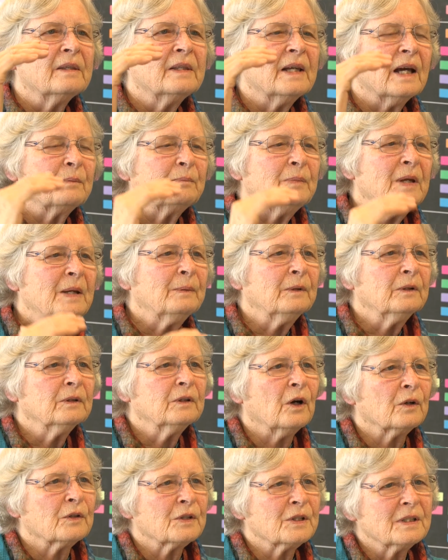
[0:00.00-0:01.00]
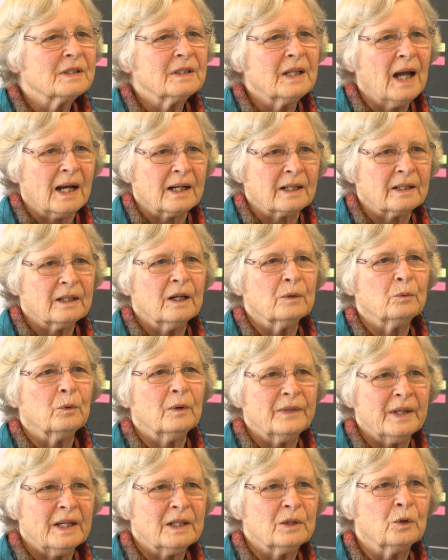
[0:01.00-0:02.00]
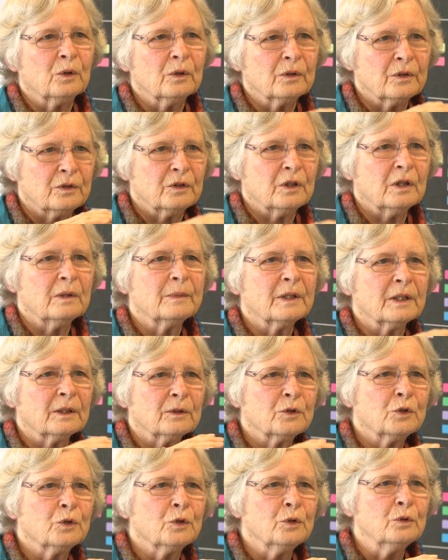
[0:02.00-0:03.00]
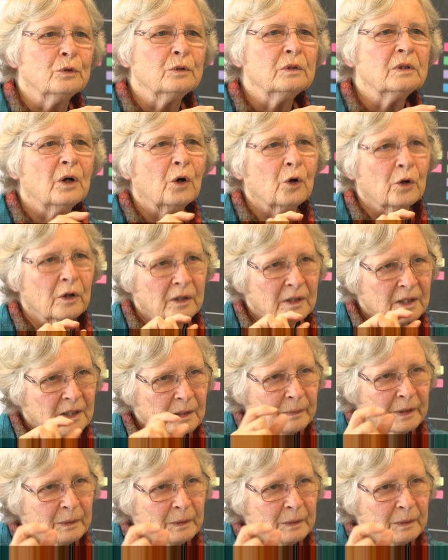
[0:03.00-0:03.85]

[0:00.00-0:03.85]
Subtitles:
that people got stuck at what they called Terminal 2, or a little